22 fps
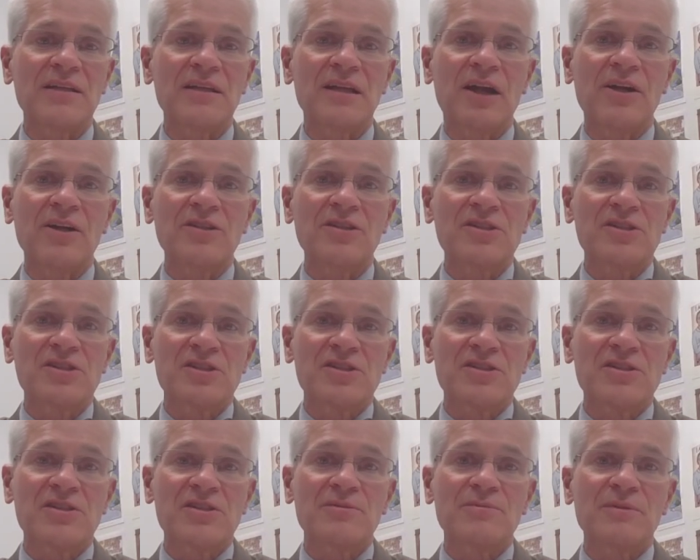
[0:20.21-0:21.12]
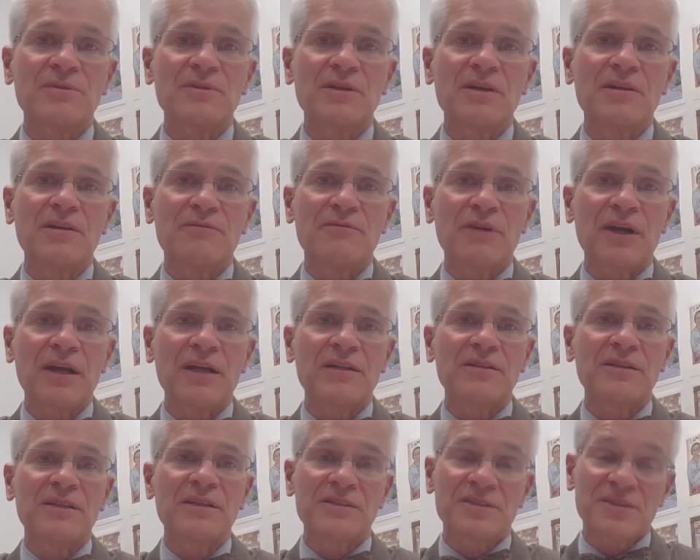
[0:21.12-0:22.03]
And our system,
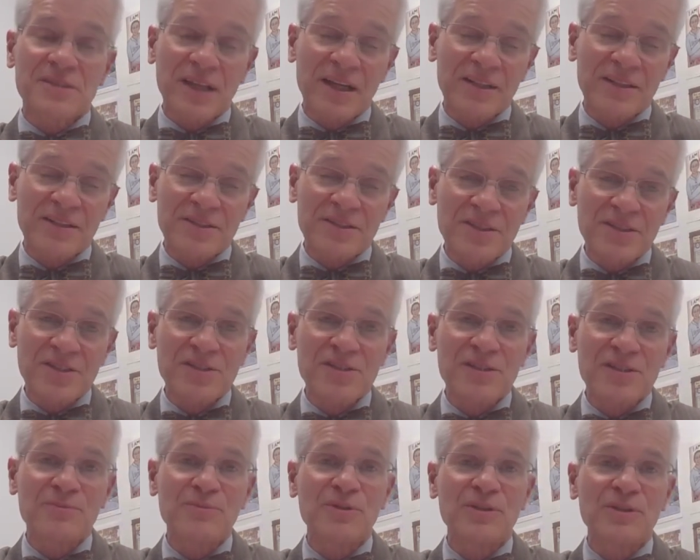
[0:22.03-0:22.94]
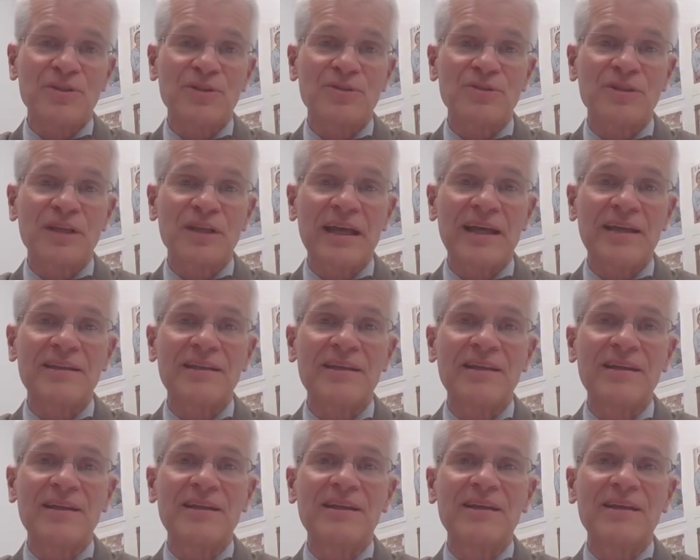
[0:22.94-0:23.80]
frankly, it's not a system. We know that.